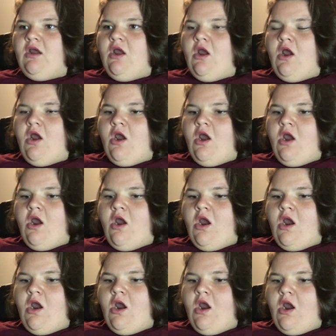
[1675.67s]

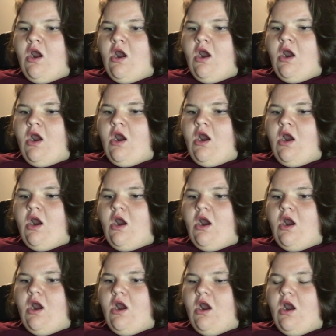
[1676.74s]

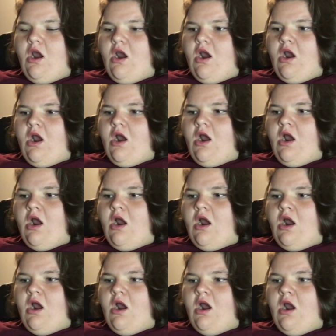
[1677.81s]

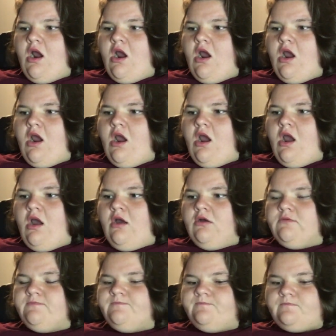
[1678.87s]

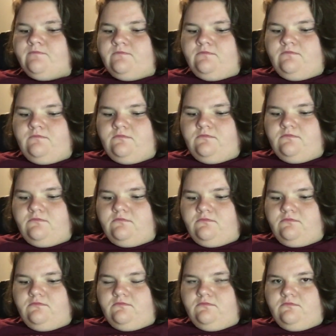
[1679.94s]

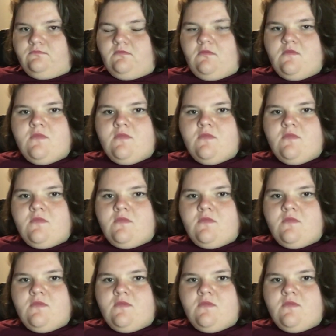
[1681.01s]
[no speech]